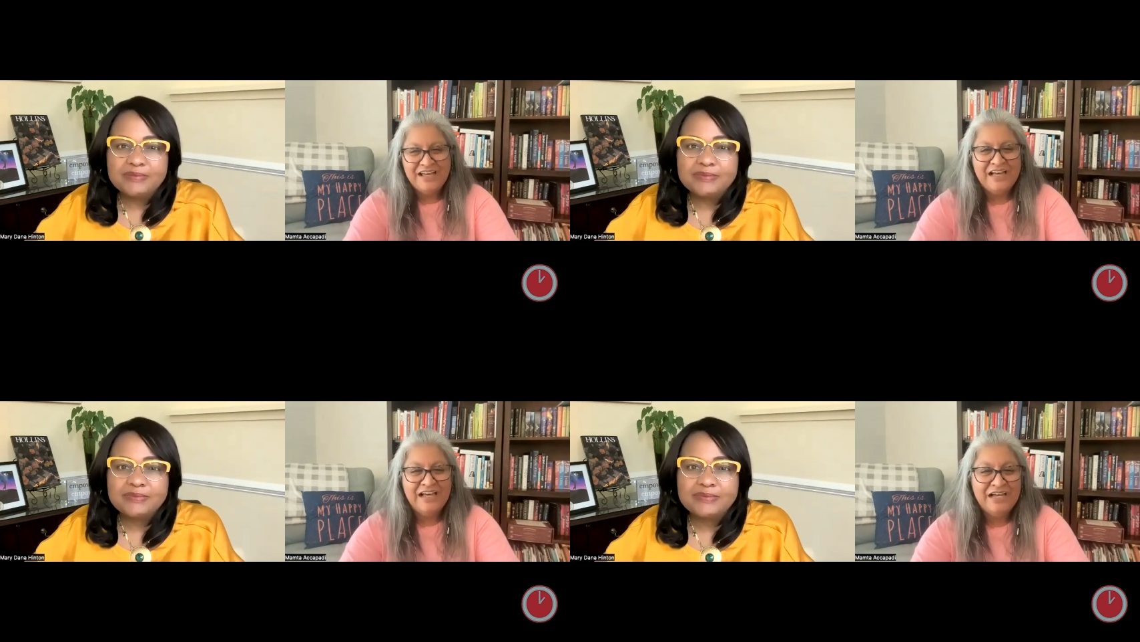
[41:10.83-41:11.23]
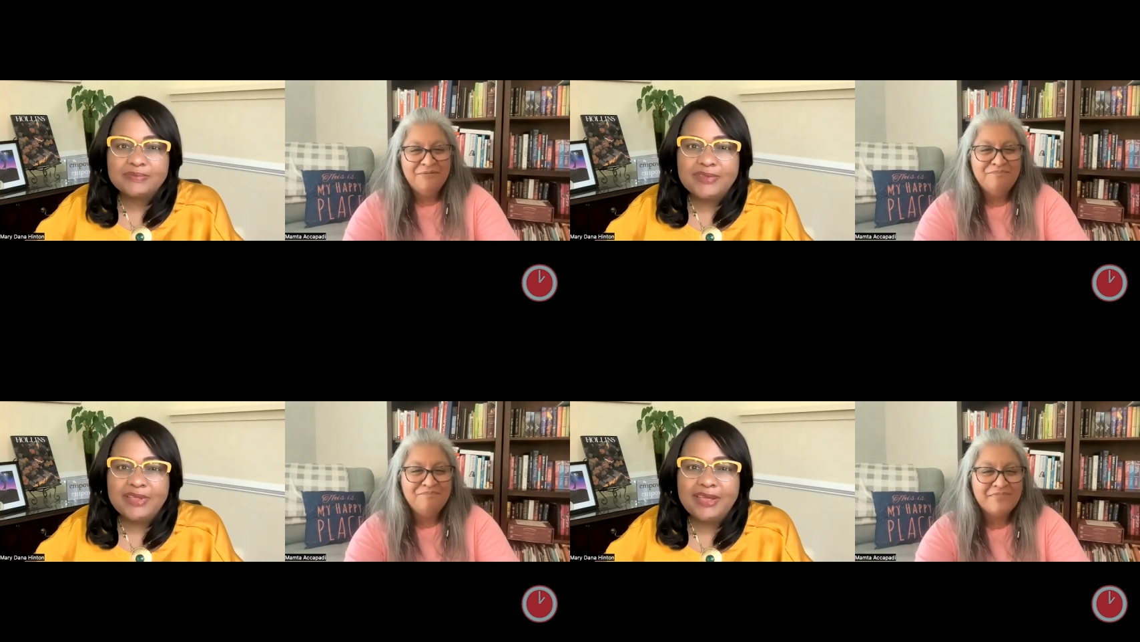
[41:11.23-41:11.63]

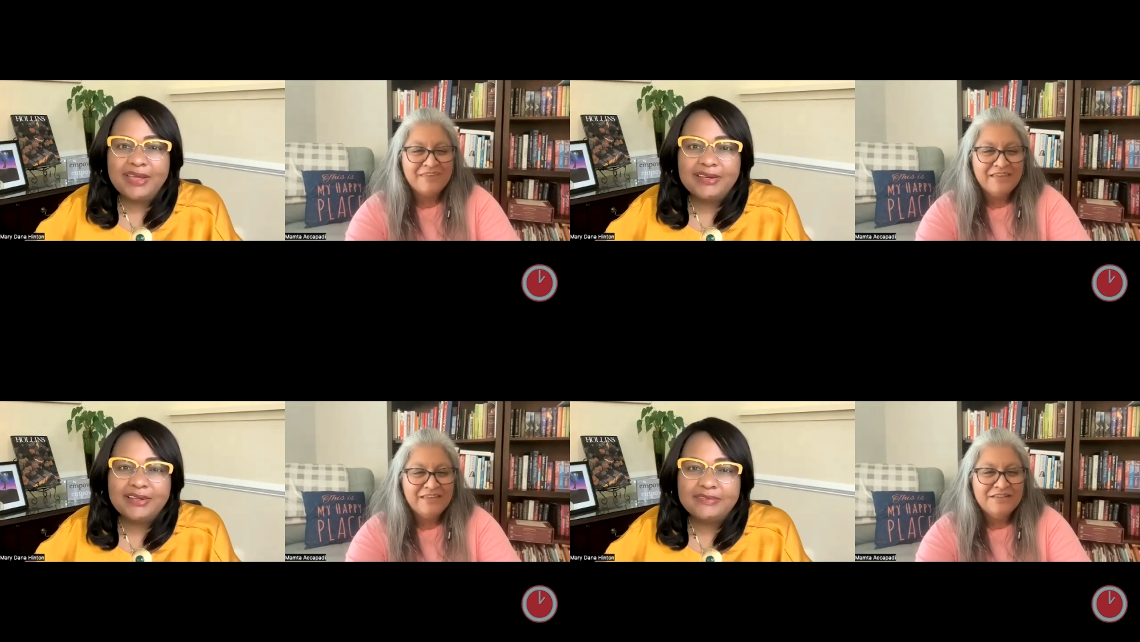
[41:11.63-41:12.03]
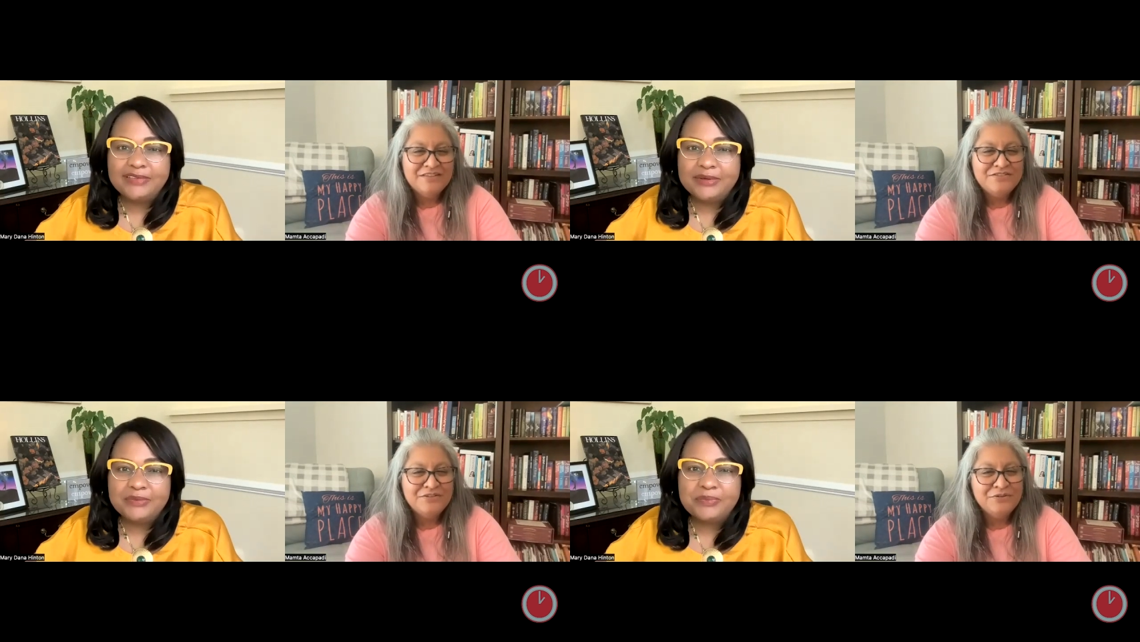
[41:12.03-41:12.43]
Speaker 1: Um,
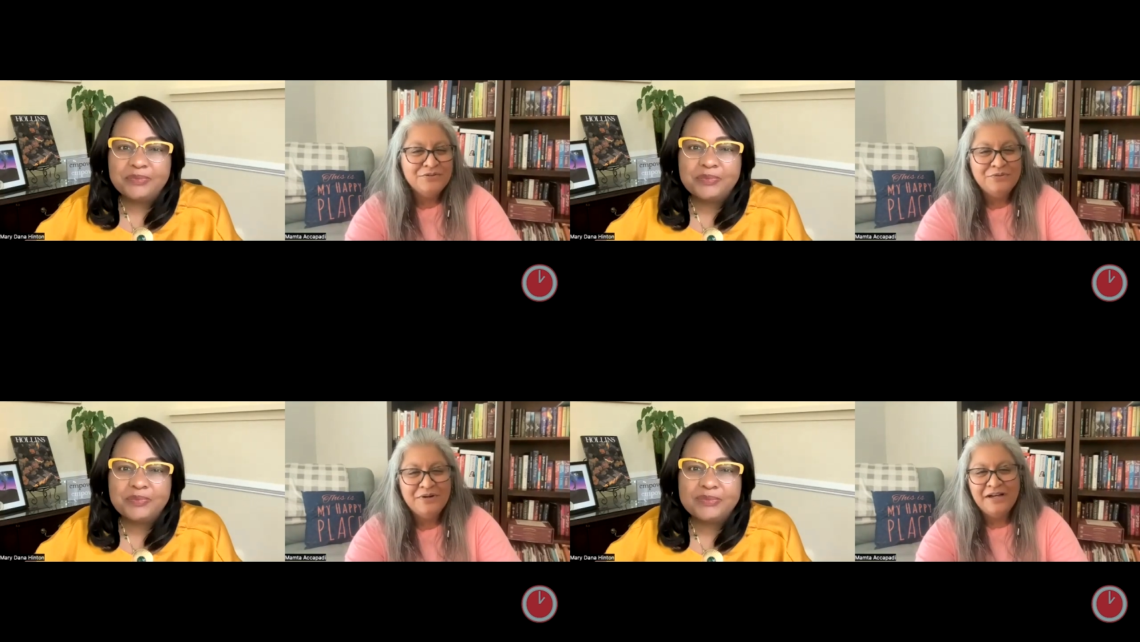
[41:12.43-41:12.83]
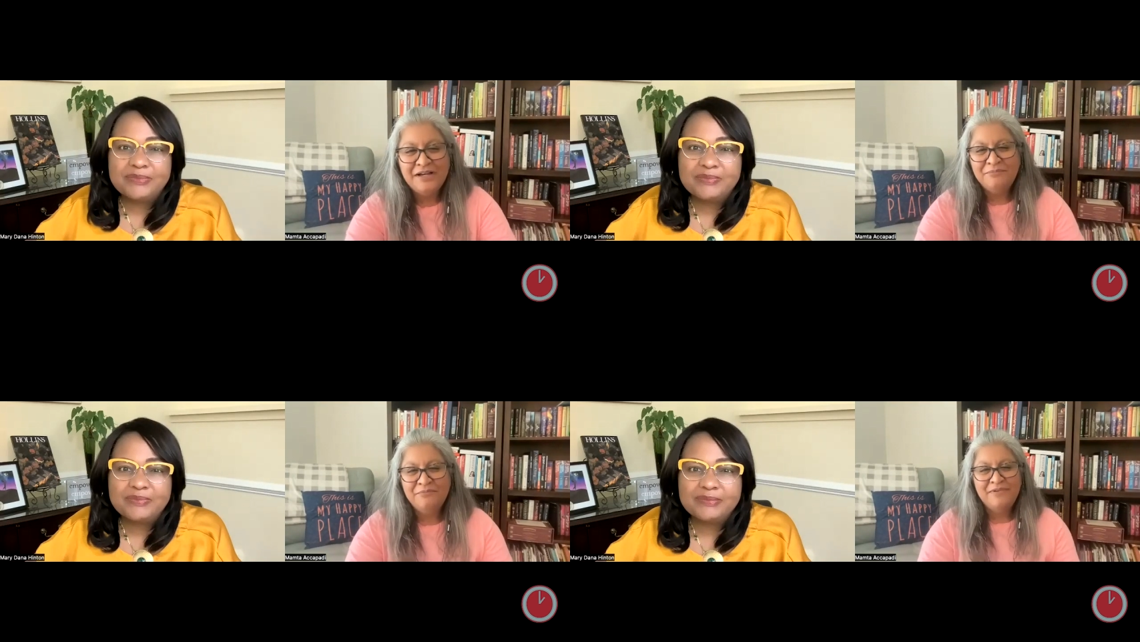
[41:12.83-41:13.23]
so
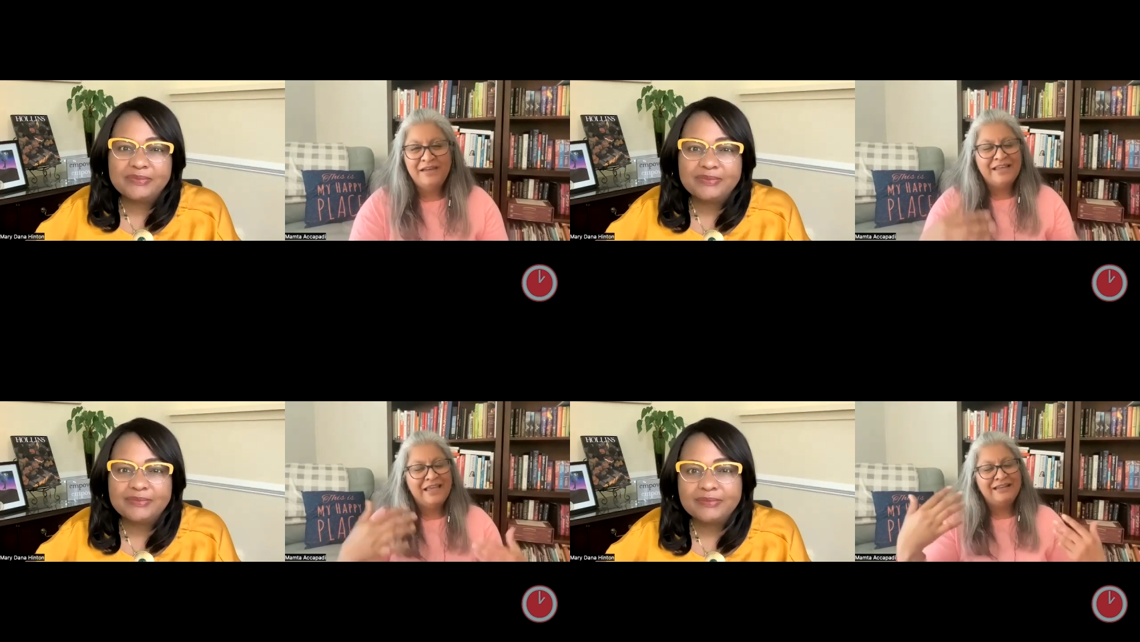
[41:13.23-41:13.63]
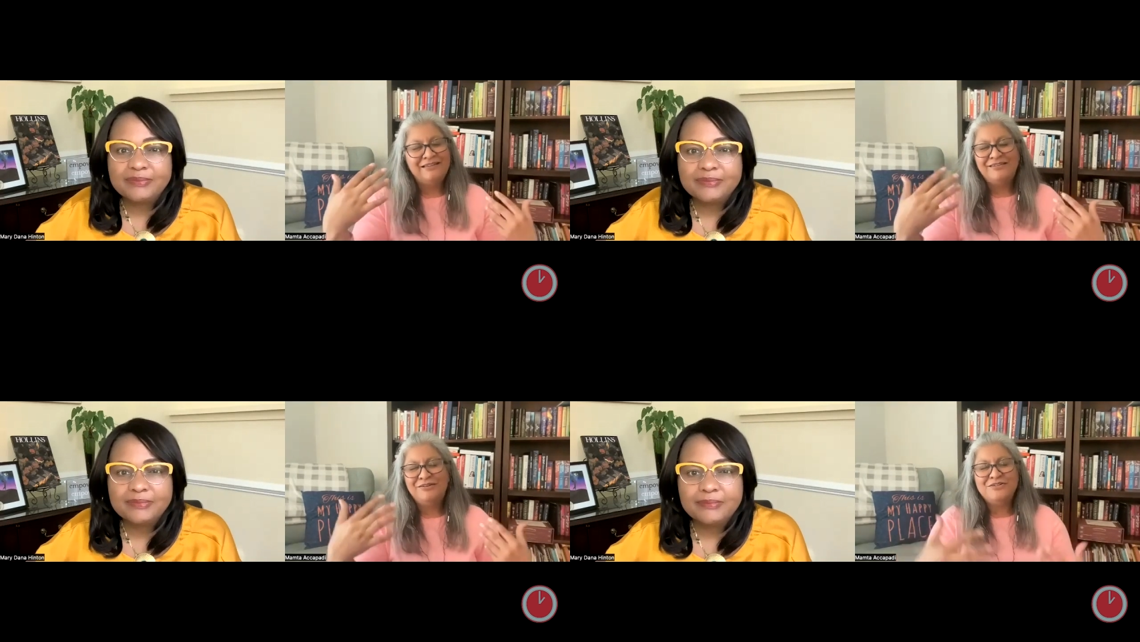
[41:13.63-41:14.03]
um, again,
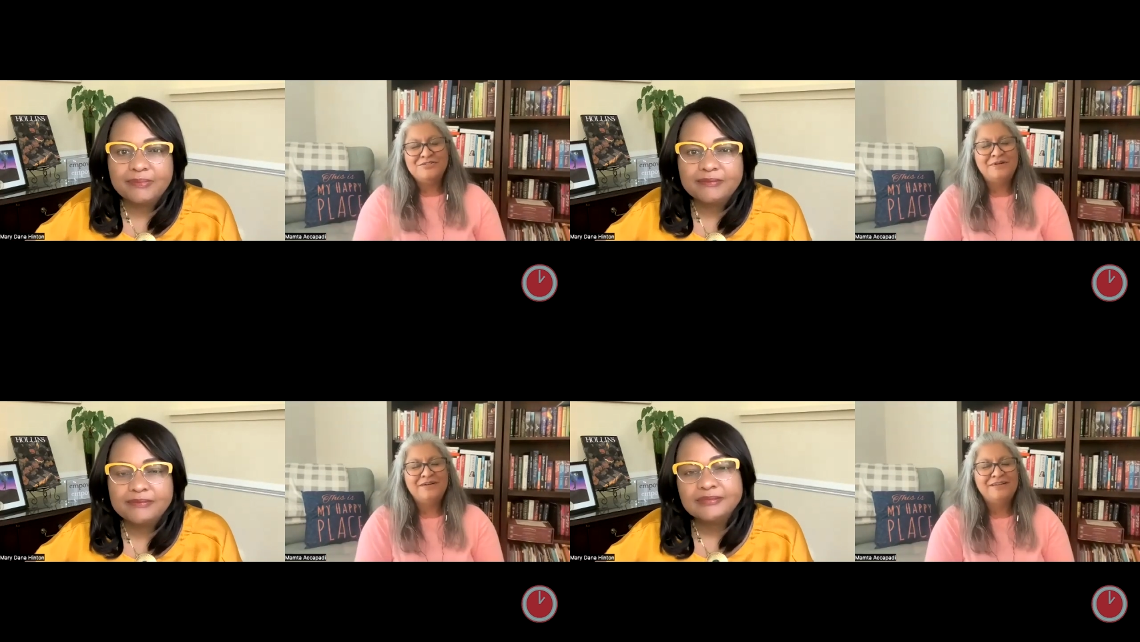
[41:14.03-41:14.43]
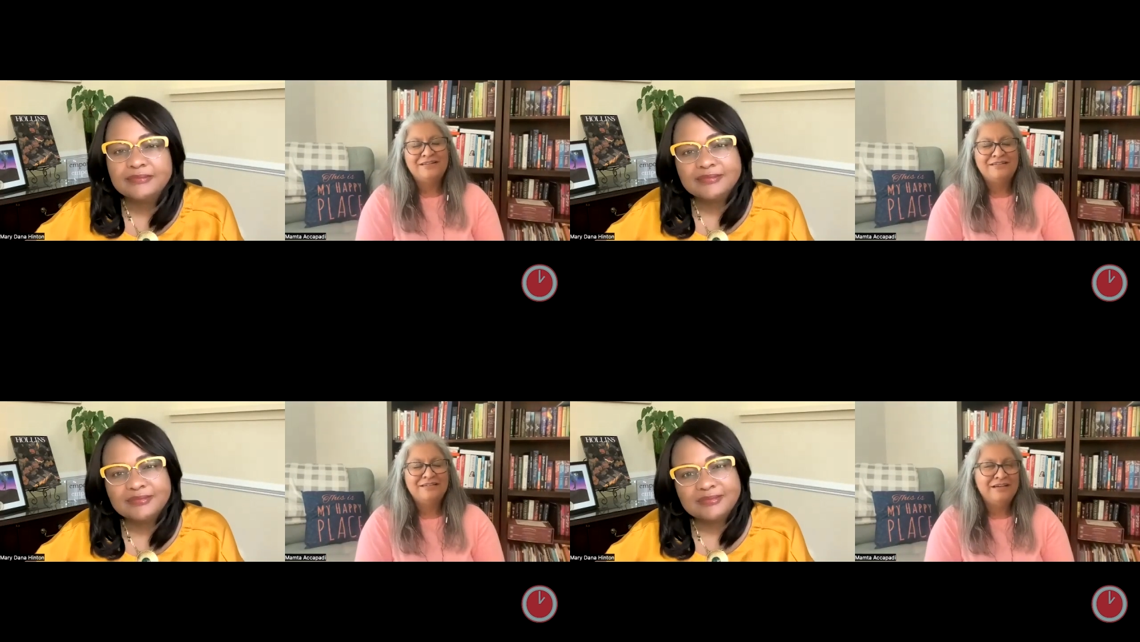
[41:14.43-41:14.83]
your spirit
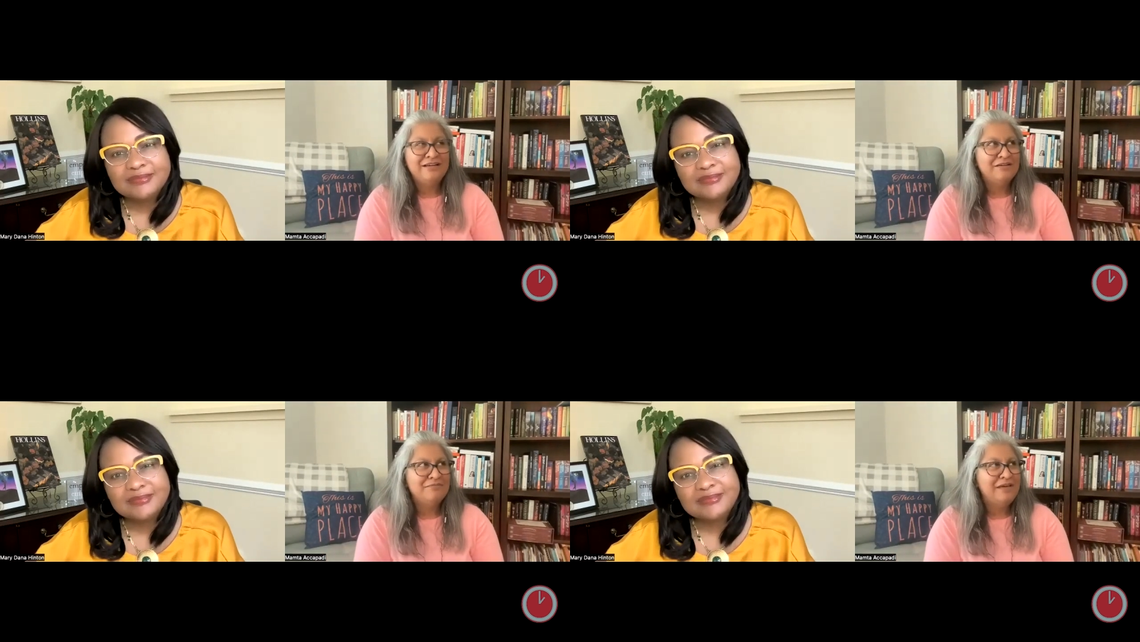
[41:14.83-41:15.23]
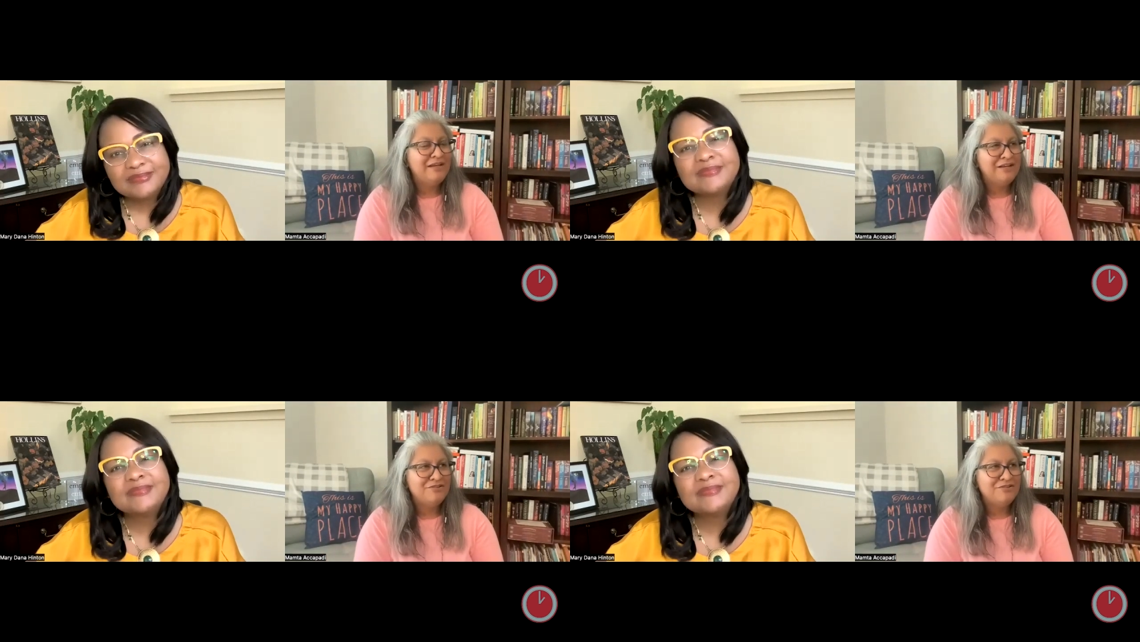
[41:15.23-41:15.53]
um, and